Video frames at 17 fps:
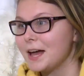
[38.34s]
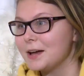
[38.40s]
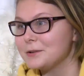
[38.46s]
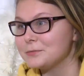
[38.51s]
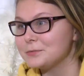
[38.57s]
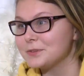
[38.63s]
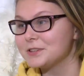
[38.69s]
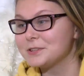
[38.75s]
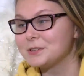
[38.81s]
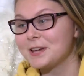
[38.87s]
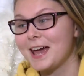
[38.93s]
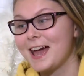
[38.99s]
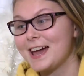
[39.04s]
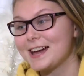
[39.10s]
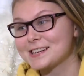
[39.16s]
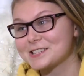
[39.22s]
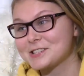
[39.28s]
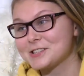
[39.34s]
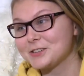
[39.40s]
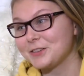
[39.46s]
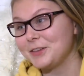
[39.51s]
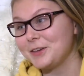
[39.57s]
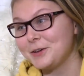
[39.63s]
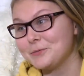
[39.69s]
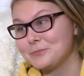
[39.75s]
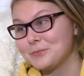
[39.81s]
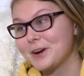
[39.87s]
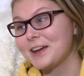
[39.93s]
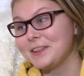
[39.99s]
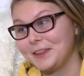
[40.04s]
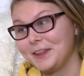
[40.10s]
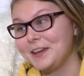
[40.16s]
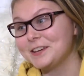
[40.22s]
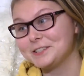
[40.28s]
I was actually
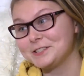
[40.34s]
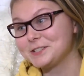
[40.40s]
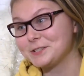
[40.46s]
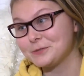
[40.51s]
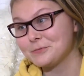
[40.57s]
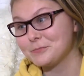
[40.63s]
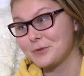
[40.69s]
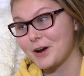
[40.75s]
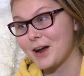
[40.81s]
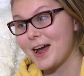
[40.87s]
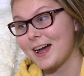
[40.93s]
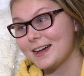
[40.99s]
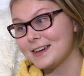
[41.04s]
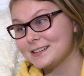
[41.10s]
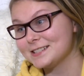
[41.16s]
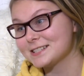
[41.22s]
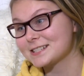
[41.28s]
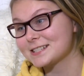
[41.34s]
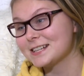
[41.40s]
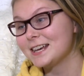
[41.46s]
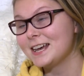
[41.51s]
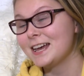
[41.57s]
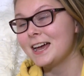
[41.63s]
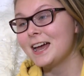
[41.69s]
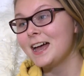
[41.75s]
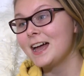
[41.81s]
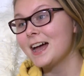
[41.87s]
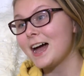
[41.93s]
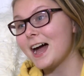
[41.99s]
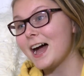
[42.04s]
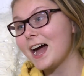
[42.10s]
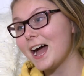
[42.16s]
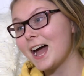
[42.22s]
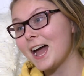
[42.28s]
really surprised.
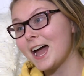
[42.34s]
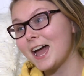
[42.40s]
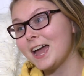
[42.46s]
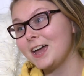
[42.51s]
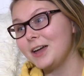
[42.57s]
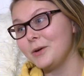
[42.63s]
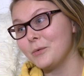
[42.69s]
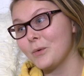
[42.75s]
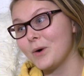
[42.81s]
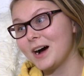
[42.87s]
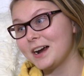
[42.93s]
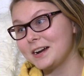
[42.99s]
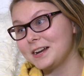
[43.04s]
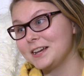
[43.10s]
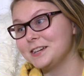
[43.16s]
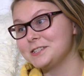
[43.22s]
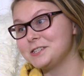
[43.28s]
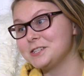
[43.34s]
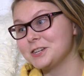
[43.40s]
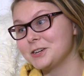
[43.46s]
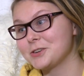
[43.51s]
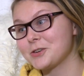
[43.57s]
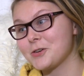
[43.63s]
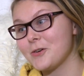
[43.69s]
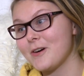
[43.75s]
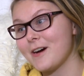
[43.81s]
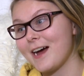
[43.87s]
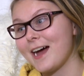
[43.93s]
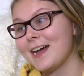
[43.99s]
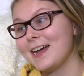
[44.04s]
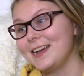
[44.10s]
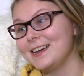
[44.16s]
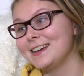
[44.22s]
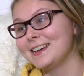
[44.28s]
I wanted to
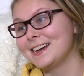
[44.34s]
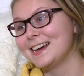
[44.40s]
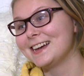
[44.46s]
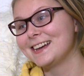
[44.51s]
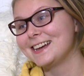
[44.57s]
cry.